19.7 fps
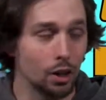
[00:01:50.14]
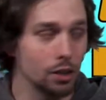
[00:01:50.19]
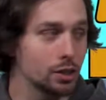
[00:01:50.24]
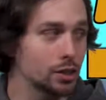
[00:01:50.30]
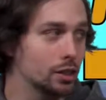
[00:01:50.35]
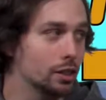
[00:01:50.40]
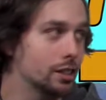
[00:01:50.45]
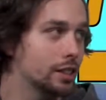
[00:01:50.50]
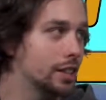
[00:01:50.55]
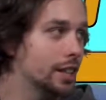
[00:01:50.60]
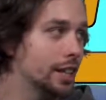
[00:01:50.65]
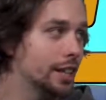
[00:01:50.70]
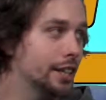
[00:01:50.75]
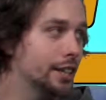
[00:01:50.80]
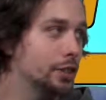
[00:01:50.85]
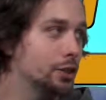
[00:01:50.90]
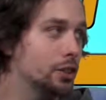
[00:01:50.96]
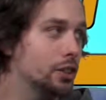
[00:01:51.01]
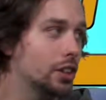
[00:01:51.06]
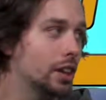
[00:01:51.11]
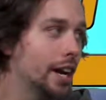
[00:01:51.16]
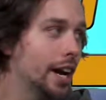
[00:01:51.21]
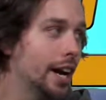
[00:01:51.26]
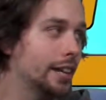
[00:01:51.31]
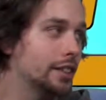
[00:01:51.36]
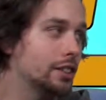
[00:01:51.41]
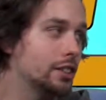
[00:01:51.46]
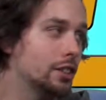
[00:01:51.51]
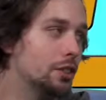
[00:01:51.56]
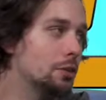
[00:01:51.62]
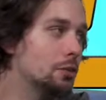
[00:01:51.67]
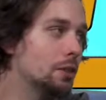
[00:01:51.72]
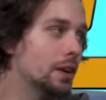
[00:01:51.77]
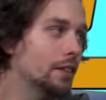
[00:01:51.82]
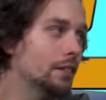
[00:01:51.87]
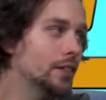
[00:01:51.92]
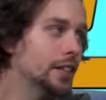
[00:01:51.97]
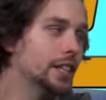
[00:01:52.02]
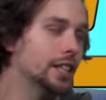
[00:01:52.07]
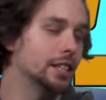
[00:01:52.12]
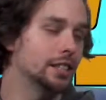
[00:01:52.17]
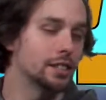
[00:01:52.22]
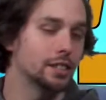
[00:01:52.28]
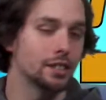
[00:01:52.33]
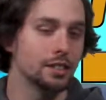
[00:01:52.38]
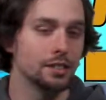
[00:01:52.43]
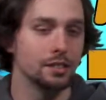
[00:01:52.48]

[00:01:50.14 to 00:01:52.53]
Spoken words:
Also, they're getting a new class, the Revenant.